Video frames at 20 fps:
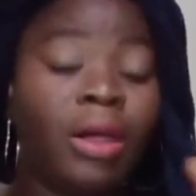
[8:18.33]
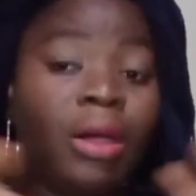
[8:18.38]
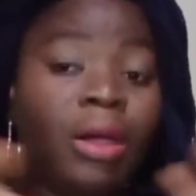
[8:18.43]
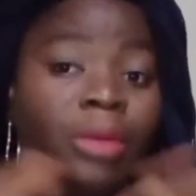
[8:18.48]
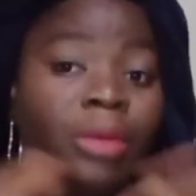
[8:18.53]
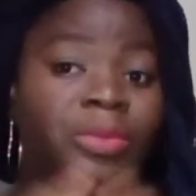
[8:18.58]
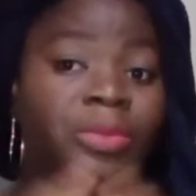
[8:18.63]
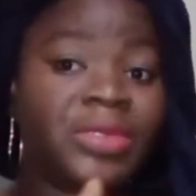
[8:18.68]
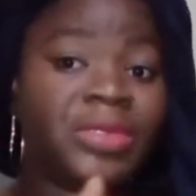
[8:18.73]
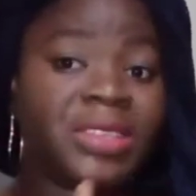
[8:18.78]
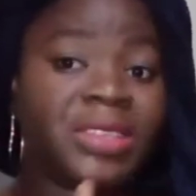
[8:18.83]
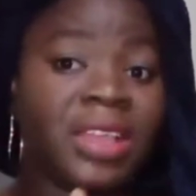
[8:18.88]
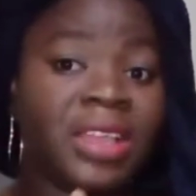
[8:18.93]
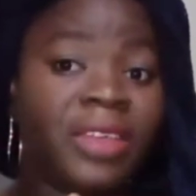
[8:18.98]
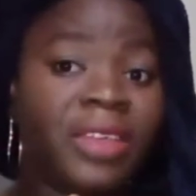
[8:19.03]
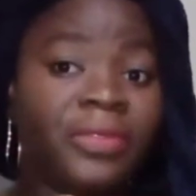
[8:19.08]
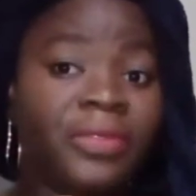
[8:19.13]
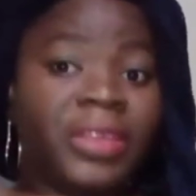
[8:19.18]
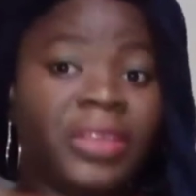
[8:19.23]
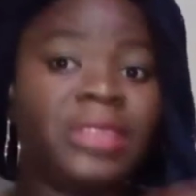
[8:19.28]

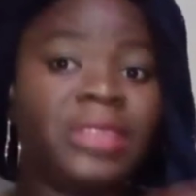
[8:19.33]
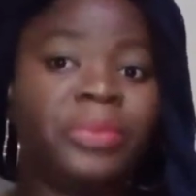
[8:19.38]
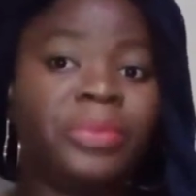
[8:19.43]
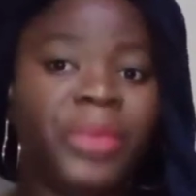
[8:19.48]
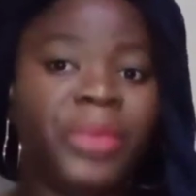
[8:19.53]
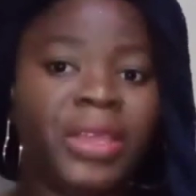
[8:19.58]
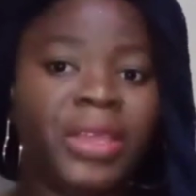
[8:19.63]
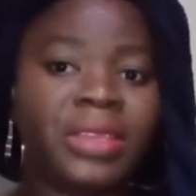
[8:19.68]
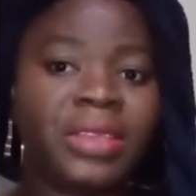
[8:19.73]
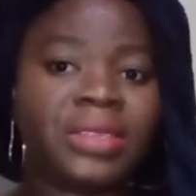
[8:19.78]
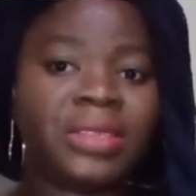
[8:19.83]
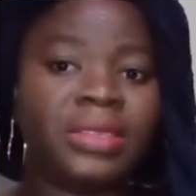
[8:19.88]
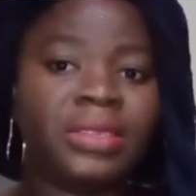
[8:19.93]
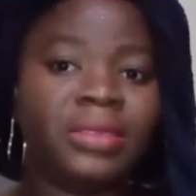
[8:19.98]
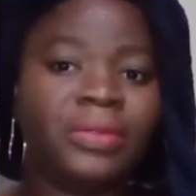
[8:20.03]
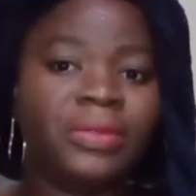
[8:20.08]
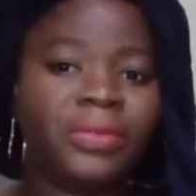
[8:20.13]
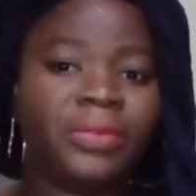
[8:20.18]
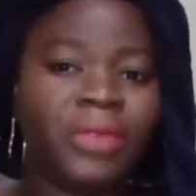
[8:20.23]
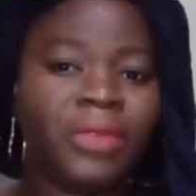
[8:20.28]
observant
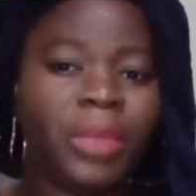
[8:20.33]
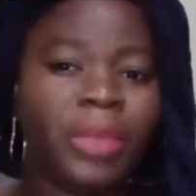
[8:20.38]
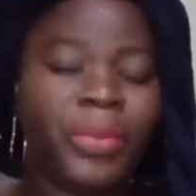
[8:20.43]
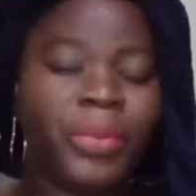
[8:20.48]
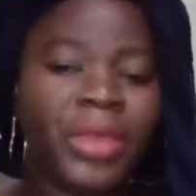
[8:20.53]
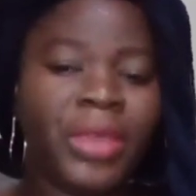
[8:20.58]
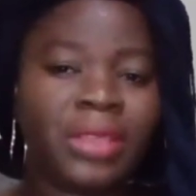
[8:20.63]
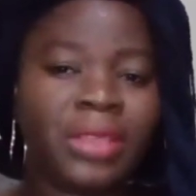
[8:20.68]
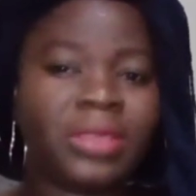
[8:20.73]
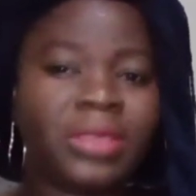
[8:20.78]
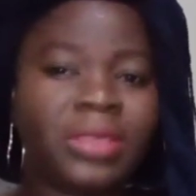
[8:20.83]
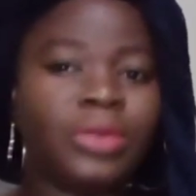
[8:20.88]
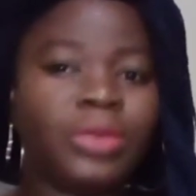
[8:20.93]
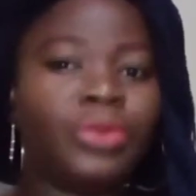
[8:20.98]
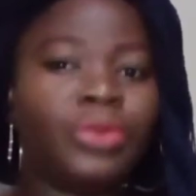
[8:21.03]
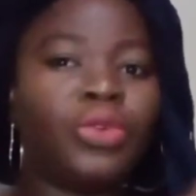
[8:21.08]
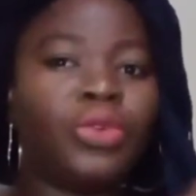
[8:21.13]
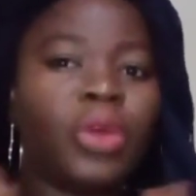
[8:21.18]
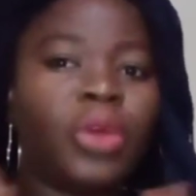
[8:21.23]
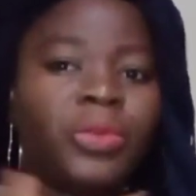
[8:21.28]
person, a person
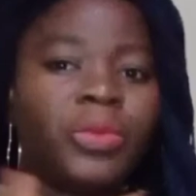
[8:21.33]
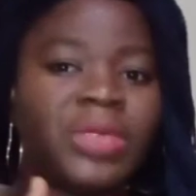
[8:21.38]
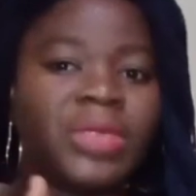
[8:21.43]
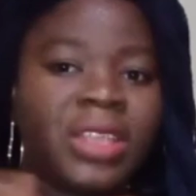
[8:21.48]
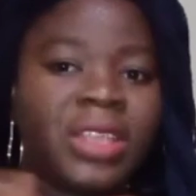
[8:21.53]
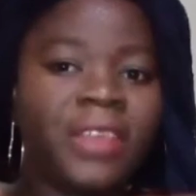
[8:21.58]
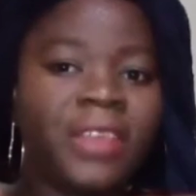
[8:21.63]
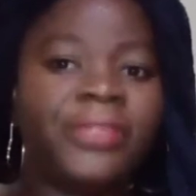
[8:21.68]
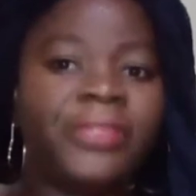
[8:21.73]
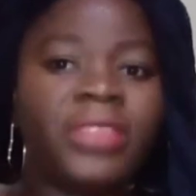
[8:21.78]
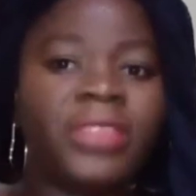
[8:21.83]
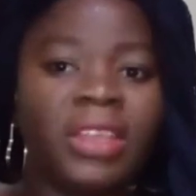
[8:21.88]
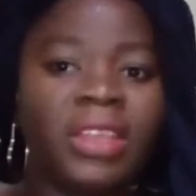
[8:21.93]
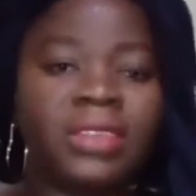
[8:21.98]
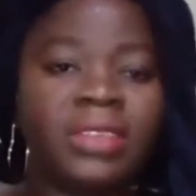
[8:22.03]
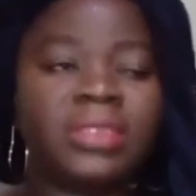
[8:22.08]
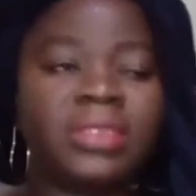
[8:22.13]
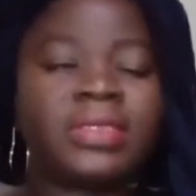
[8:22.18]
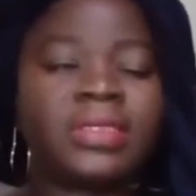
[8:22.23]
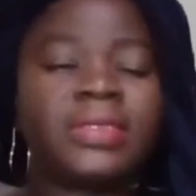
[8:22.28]
who observes
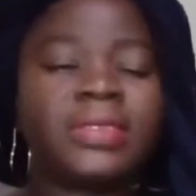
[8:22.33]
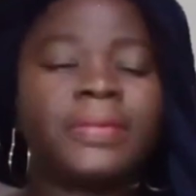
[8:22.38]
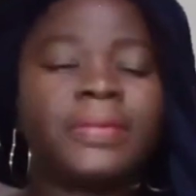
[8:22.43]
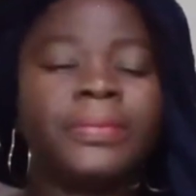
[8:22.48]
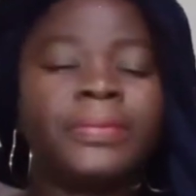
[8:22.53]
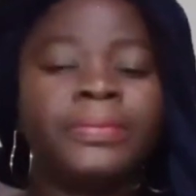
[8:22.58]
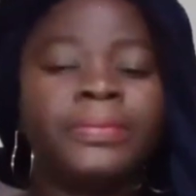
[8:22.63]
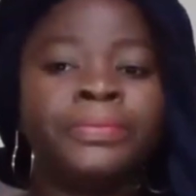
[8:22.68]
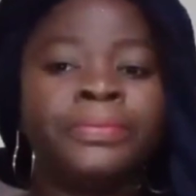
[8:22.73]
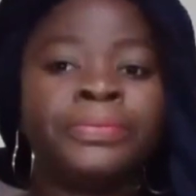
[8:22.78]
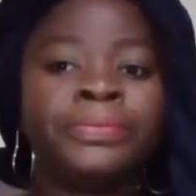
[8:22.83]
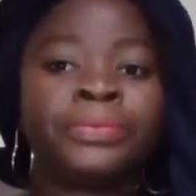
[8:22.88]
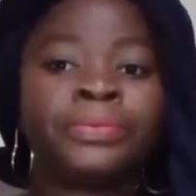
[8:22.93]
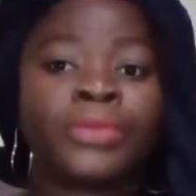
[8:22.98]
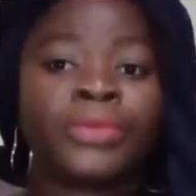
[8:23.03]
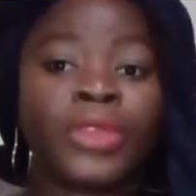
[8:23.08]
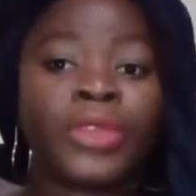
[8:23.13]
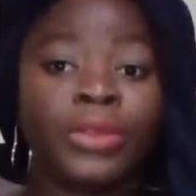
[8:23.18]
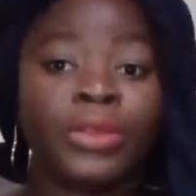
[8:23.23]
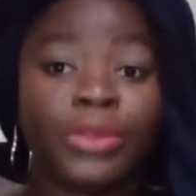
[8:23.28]

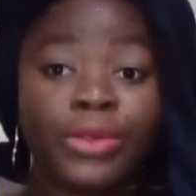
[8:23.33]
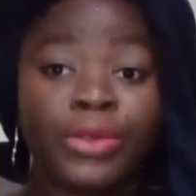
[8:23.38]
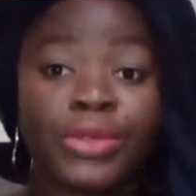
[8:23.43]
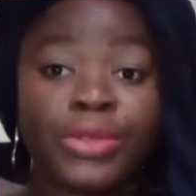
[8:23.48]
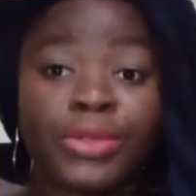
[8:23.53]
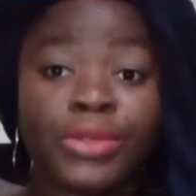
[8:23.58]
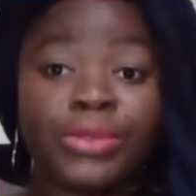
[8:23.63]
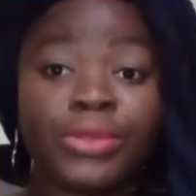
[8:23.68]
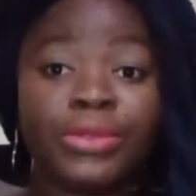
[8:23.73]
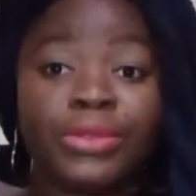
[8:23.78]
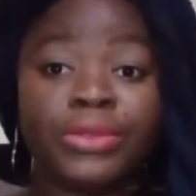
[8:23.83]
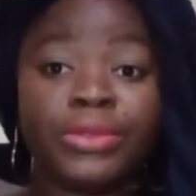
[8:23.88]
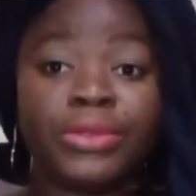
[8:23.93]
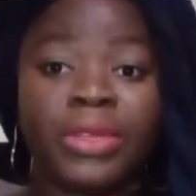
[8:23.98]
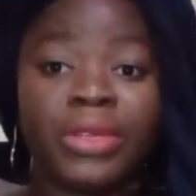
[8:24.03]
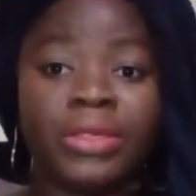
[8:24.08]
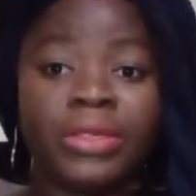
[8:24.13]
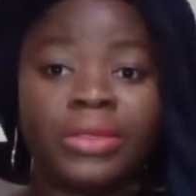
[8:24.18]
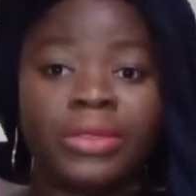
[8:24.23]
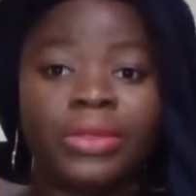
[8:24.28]
things, those
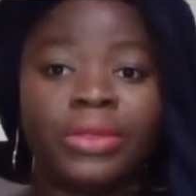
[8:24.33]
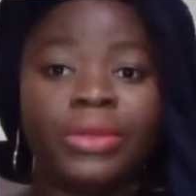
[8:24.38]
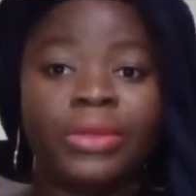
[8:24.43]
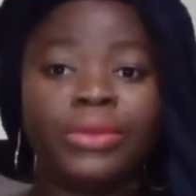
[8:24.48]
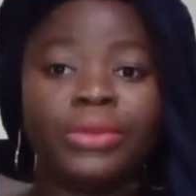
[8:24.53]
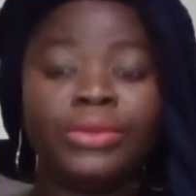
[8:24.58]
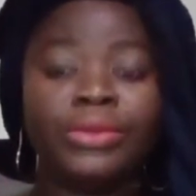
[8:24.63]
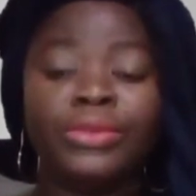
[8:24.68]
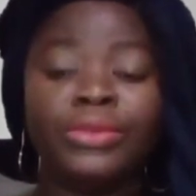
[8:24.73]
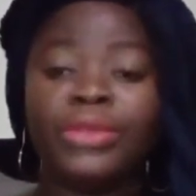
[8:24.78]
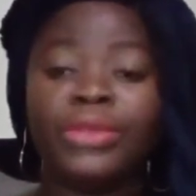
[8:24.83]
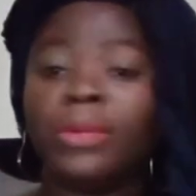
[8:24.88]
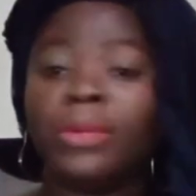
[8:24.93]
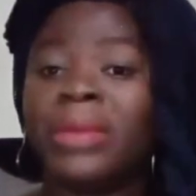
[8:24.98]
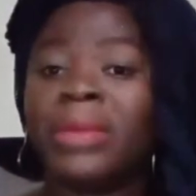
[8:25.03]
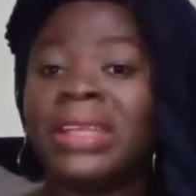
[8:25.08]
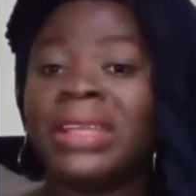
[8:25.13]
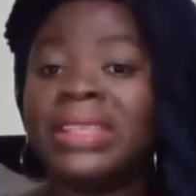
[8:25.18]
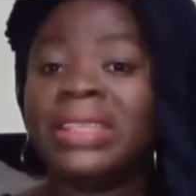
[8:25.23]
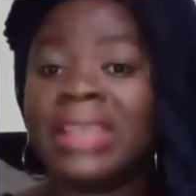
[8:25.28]
children who
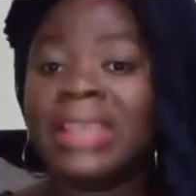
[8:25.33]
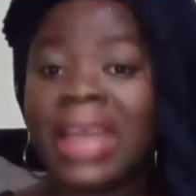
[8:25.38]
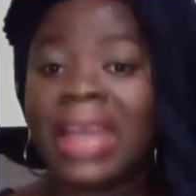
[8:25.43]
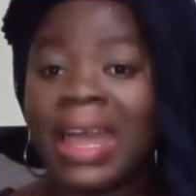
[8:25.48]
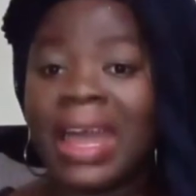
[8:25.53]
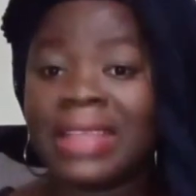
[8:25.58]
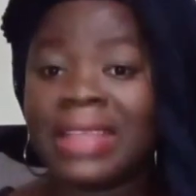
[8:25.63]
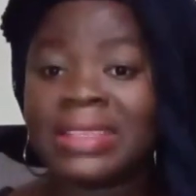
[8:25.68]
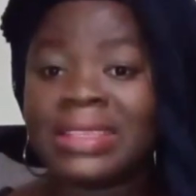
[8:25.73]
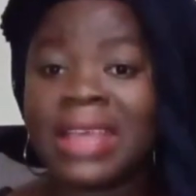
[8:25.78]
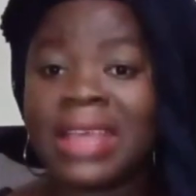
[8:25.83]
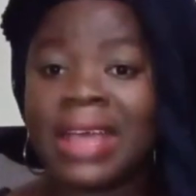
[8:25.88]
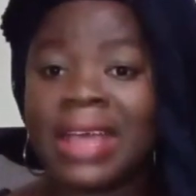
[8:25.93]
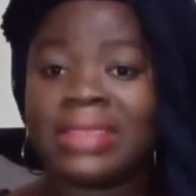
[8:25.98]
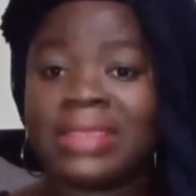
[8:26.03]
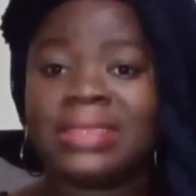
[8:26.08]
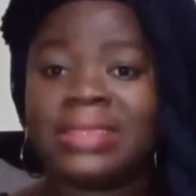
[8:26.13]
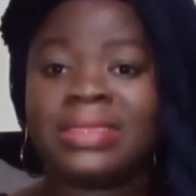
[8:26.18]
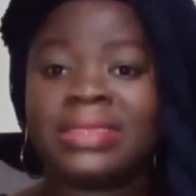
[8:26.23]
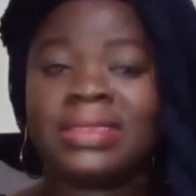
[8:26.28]
normally act
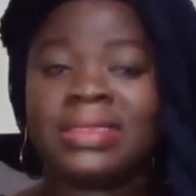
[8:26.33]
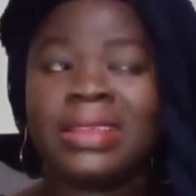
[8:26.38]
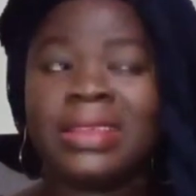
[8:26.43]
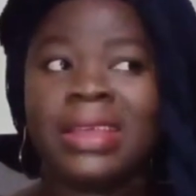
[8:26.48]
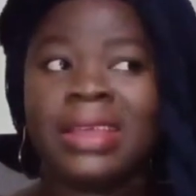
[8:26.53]
as